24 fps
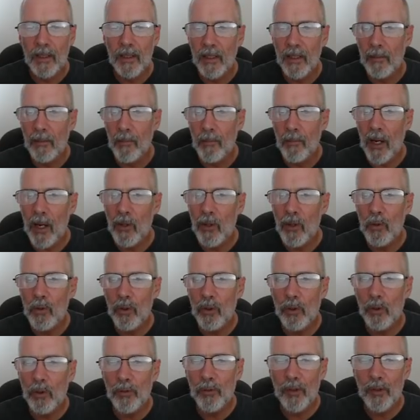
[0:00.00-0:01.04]
the
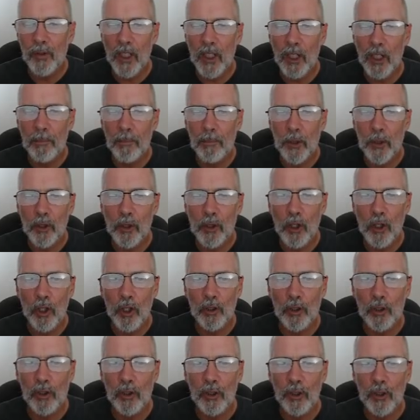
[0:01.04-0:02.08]
modal verb
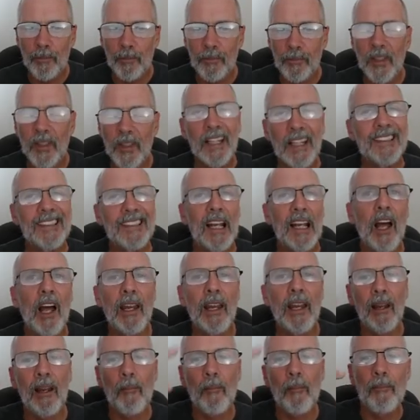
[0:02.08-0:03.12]
should is
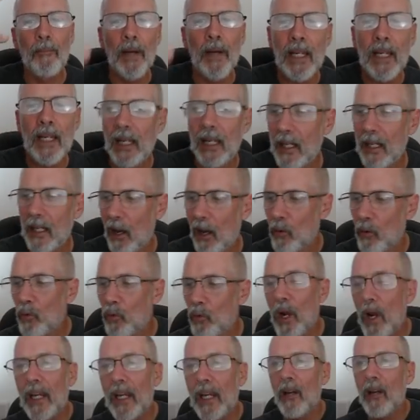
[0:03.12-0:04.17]
like making a
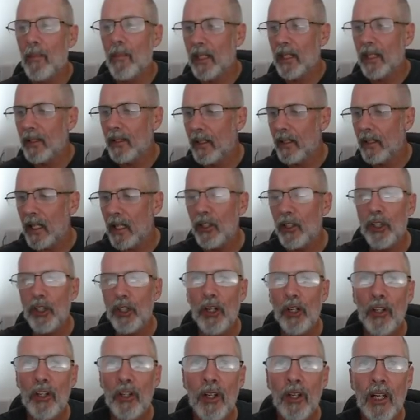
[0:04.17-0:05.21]

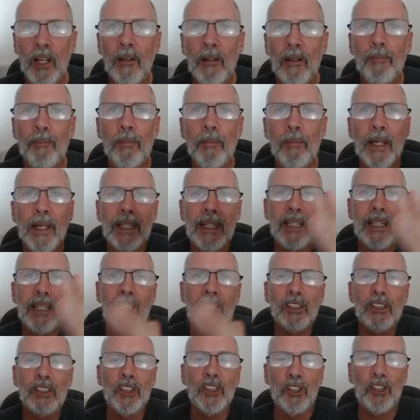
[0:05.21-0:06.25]
recommendation,
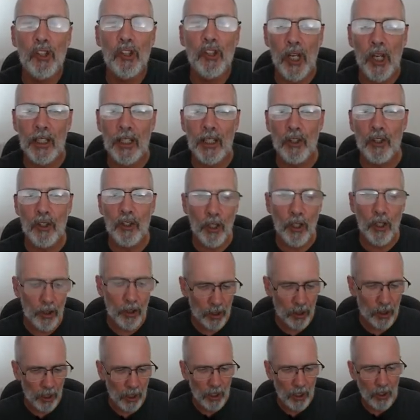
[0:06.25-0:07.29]
making a
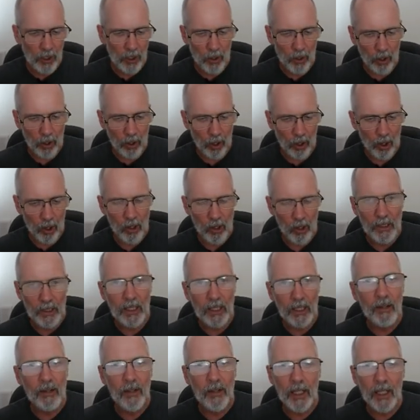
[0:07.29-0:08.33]
suggestion, or
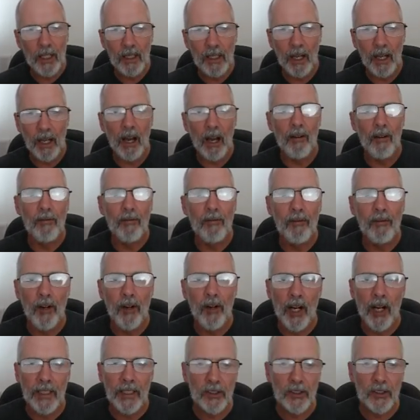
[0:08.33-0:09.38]
giving
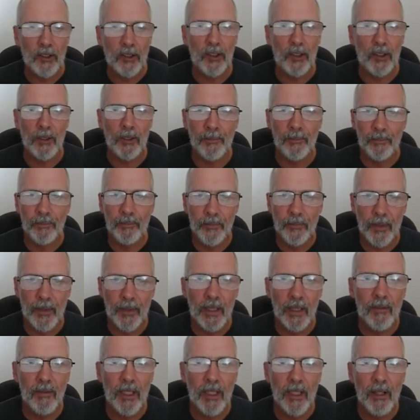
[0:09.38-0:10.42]
advice.
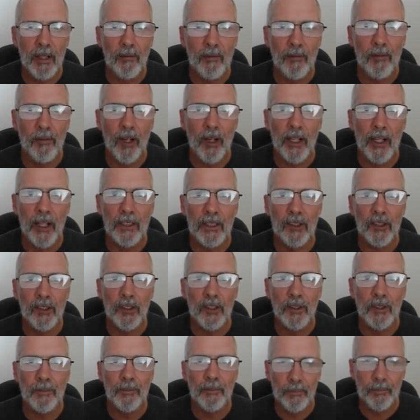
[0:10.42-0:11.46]
Giving
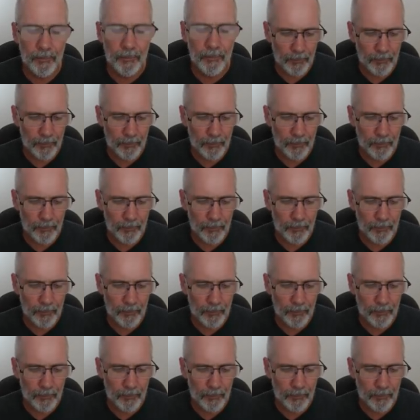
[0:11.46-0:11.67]
advice.